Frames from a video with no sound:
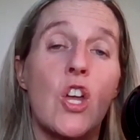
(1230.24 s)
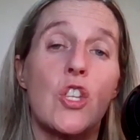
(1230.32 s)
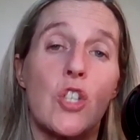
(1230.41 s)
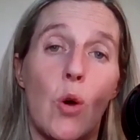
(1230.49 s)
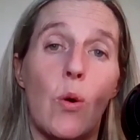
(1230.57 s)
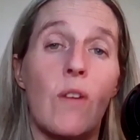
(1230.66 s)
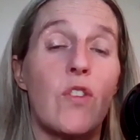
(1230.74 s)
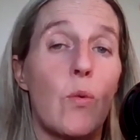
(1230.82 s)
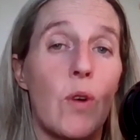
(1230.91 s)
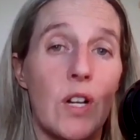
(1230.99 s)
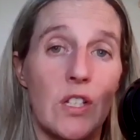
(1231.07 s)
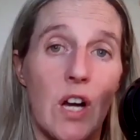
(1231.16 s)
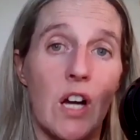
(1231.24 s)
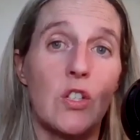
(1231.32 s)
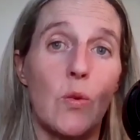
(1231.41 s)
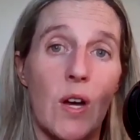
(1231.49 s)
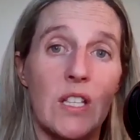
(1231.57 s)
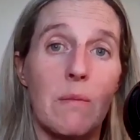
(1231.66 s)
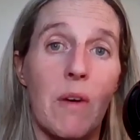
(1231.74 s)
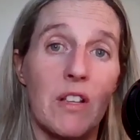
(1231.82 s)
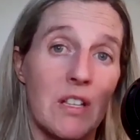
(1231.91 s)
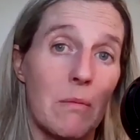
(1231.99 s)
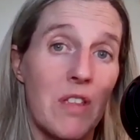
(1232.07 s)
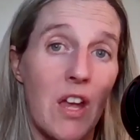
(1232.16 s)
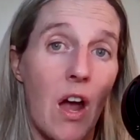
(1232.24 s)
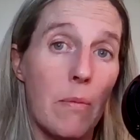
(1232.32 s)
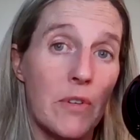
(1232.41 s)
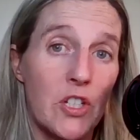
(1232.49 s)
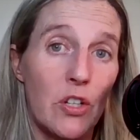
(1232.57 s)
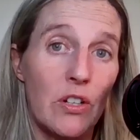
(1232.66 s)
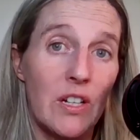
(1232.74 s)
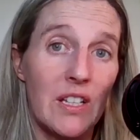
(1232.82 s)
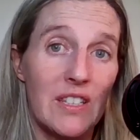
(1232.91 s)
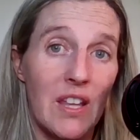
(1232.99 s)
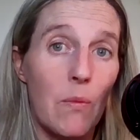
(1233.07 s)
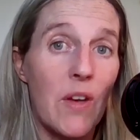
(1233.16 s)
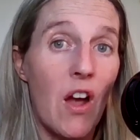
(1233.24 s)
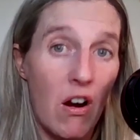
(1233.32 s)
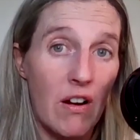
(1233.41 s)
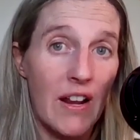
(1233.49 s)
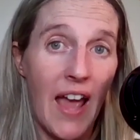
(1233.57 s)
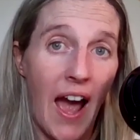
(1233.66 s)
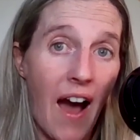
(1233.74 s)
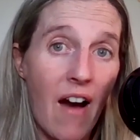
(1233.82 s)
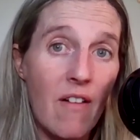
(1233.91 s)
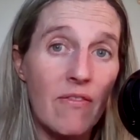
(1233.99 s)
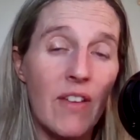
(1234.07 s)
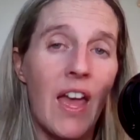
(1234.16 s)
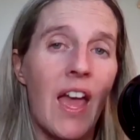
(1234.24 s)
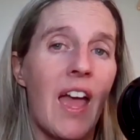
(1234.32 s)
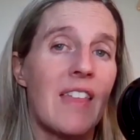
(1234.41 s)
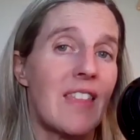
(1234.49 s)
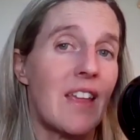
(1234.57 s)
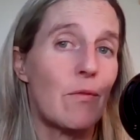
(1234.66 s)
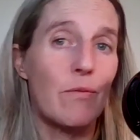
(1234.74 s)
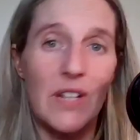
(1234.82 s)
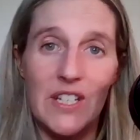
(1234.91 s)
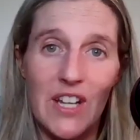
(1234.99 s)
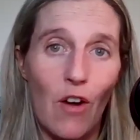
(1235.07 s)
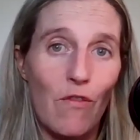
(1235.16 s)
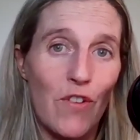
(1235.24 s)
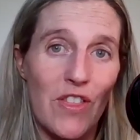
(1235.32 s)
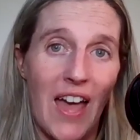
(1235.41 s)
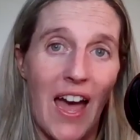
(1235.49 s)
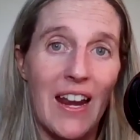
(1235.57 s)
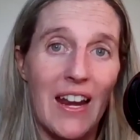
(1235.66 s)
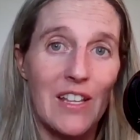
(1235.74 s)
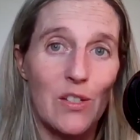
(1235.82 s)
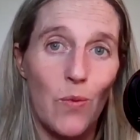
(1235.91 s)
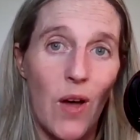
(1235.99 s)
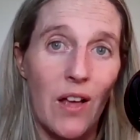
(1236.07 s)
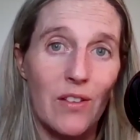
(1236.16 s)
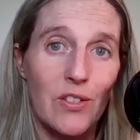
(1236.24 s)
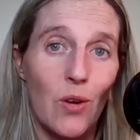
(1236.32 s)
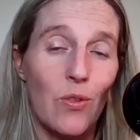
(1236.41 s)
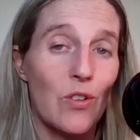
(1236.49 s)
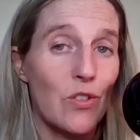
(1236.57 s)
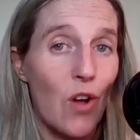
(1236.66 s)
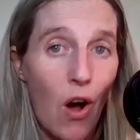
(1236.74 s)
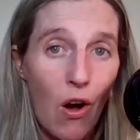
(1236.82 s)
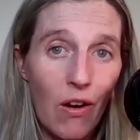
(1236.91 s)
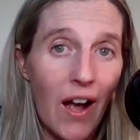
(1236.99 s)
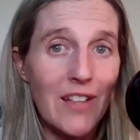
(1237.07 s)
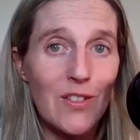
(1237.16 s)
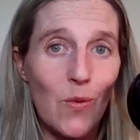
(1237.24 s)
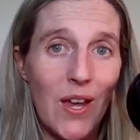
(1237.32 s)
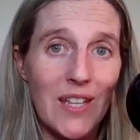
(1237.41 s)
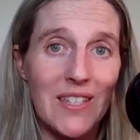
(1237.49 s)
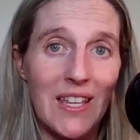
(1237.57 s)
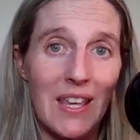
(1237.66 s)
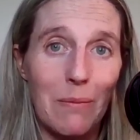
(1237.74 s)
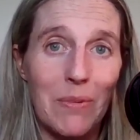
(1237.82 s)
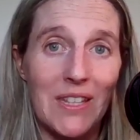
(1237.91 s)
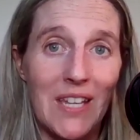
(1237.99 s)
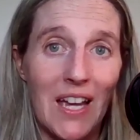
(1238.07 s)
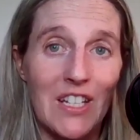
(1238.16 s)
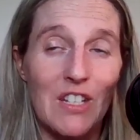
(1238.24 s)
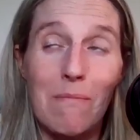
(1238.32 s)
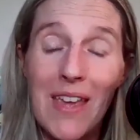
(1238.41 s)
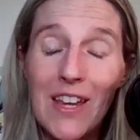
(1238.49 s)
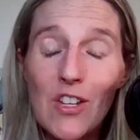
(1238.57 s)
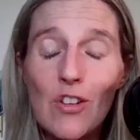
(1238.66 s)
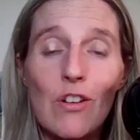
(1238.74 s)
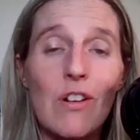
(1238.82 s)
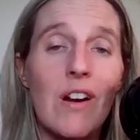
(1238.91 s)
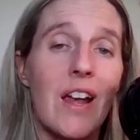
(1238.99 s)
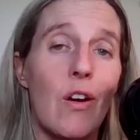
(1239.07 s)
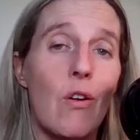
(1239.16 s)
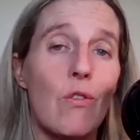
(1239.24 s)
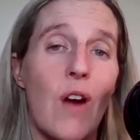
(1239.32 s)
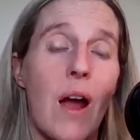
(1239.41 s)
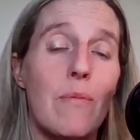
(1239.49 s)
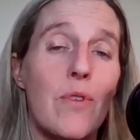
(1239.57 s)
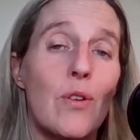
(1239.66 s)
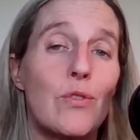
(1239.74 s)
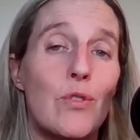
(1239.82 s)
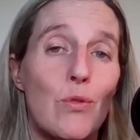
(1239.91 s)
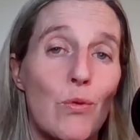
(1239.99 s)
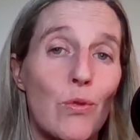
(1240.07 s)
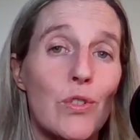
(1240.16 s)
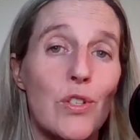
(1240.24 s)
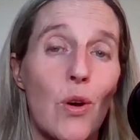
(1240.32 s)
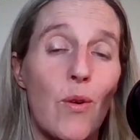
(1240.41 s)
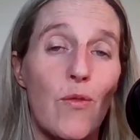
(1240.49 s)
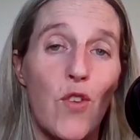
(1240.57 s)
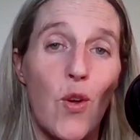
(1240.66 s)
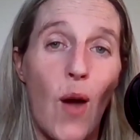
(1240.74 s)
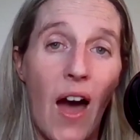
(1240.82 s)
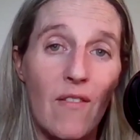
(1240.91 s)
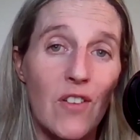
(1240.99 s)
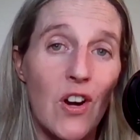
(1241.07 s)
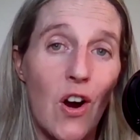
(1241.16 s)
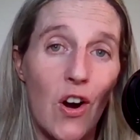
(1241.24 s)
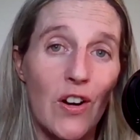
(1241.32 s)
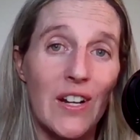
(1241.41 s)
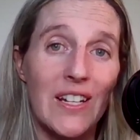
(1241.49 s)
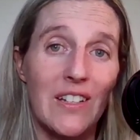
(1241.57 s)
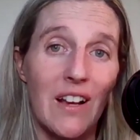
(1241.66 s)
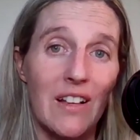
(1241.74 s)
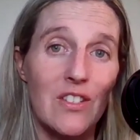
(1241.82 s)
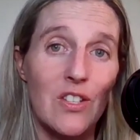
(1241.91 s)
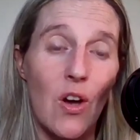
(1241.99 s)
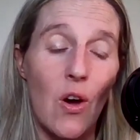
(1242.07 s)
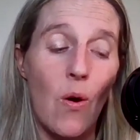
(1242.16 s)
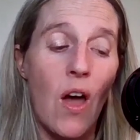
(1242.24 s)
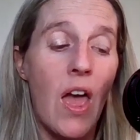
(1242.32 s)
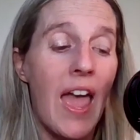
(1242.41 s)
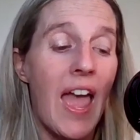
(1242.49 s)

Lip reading: So if you want to talk to us about some of the opportunities that we already have, then reach out for that as well. So there's all kinds of ways to keep in touch. Make sure and go grab those tools though if you haven't already done so.